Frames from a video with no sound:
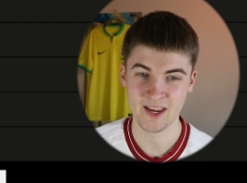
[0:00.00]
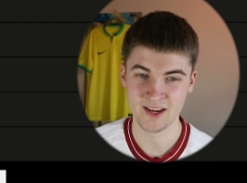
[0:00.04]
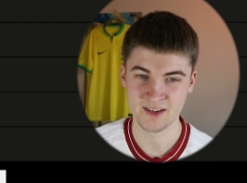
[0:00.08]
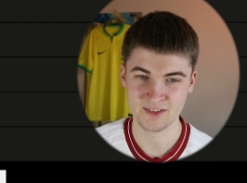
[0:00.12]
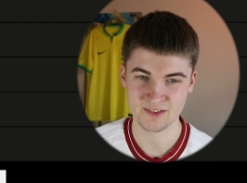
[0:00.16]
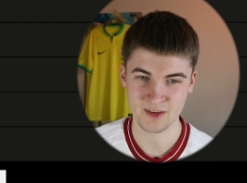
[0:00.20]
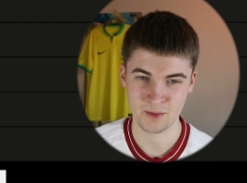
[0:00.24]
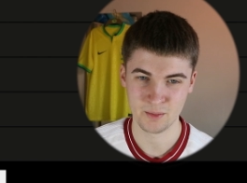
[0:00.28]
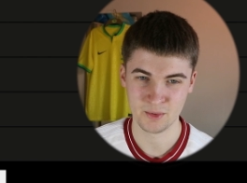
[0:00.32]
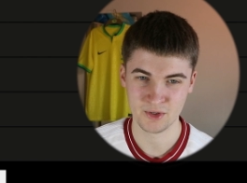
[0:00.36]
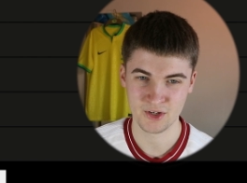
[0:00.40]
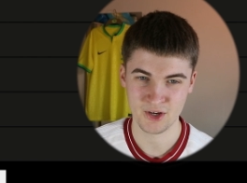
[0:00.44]

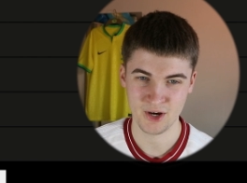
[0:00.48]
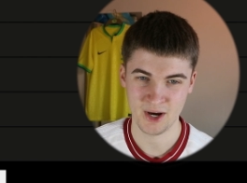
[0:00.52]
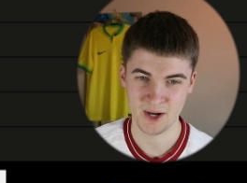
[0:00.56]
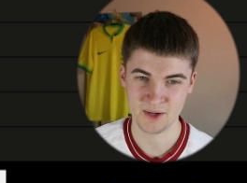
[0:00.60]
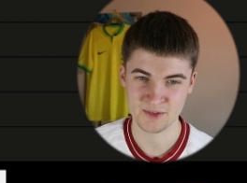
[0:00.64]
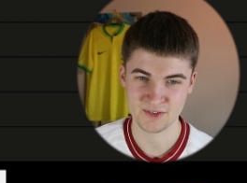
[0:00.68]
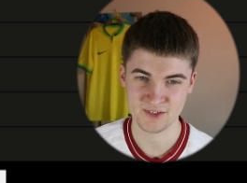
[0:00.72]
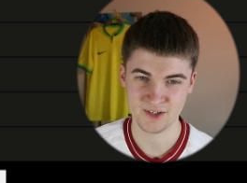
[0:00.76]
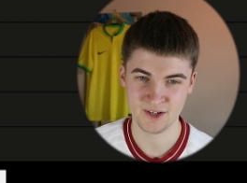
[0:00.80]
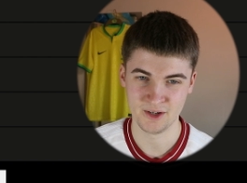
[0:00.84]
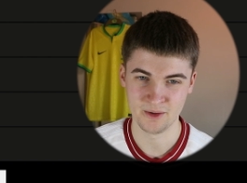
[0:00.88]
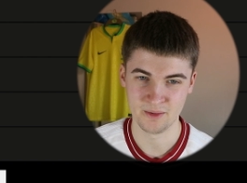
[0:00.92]
because I would go
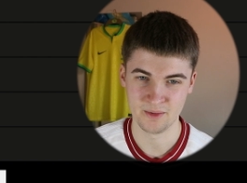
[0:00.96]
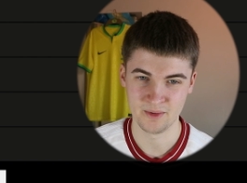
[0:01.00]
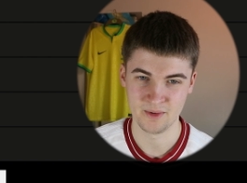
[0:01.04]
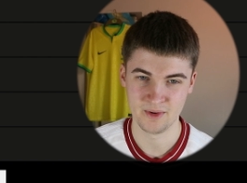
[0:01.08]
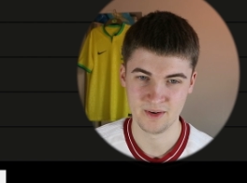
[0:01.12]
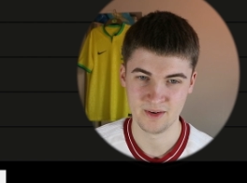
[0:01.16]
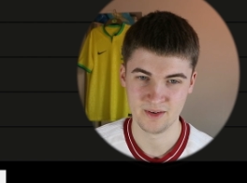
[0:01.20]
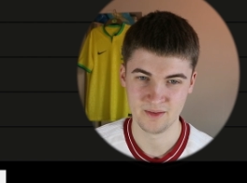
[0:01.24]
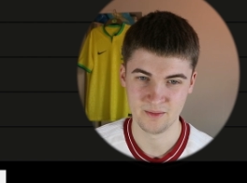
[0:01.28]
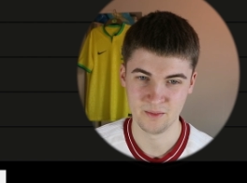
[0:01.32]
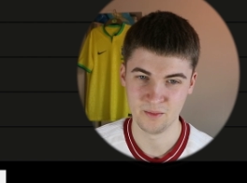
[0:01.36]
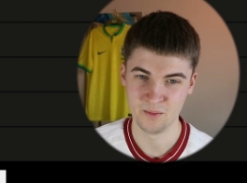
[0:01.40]
outside
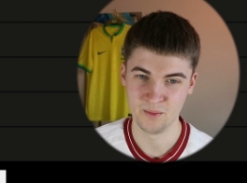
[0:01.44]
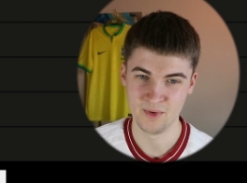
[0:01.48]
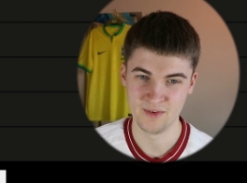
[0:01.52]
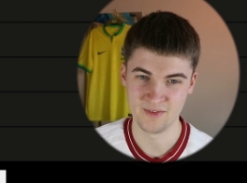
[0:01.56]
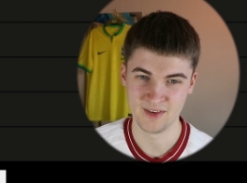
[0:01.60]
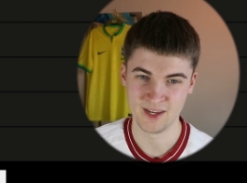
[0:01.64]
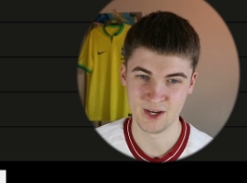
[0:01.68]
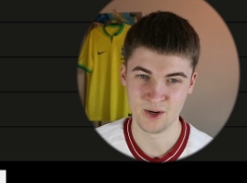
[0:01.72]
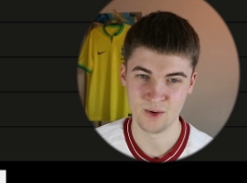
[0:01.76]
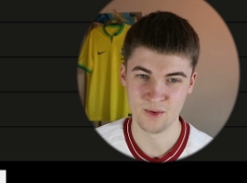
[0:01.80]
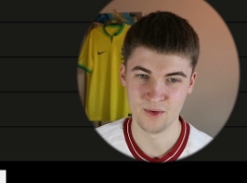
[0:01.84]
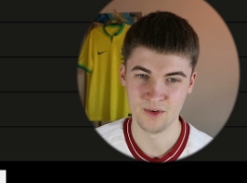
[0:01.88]

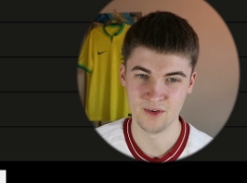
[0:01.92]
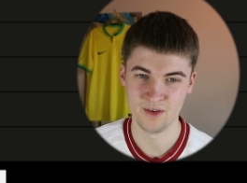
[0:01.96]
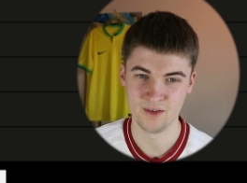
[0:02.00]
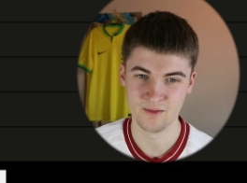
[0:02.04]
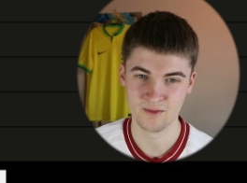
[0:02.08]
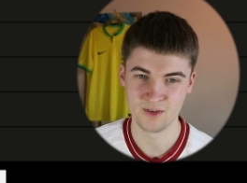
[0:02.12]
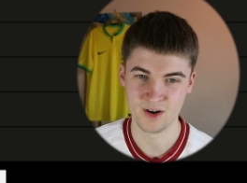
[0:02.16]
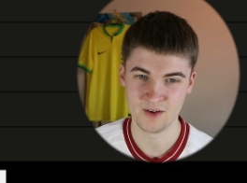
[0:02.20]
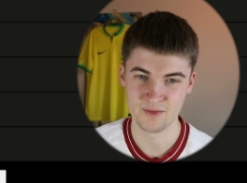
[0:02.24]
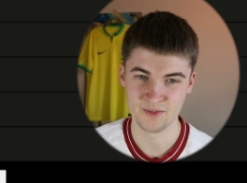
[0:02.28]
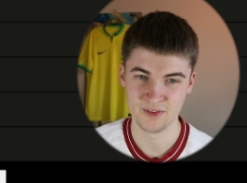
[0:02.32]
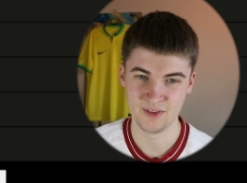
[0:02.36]
with it on
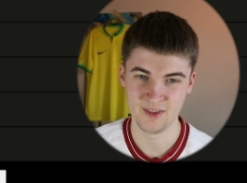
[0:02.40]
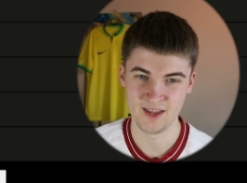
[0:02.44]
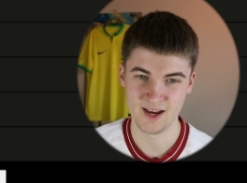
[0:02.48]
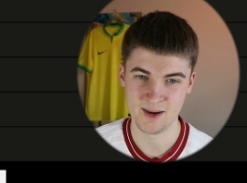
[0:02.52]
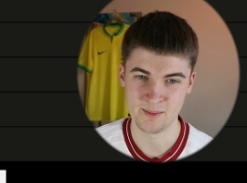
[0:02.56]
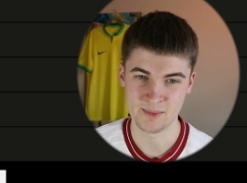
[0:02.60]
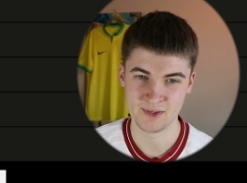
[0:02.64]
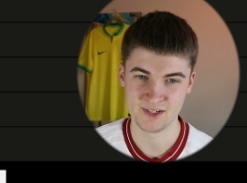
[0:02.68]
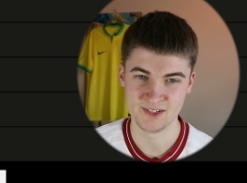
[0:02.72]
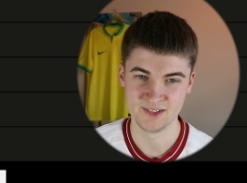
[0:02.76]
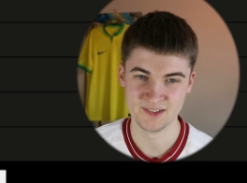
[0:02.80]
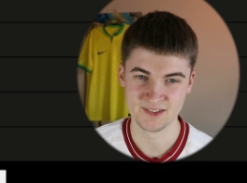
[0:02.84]
rather than
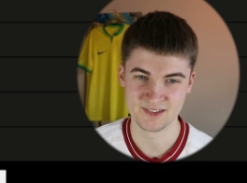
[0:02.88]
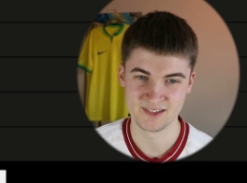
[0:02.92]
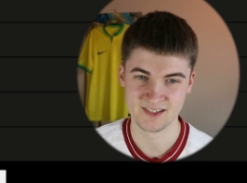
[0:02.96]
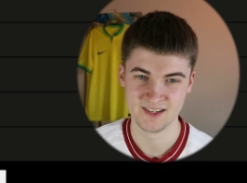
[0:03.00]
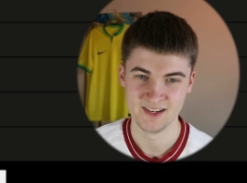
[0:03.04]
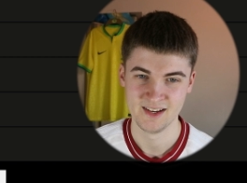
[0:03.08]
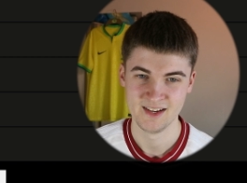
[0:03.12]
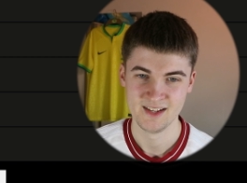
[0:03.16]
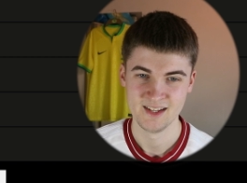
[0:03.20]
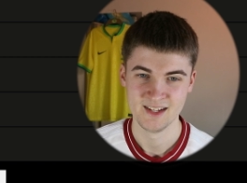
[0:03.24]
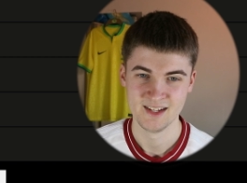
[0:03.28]
that, because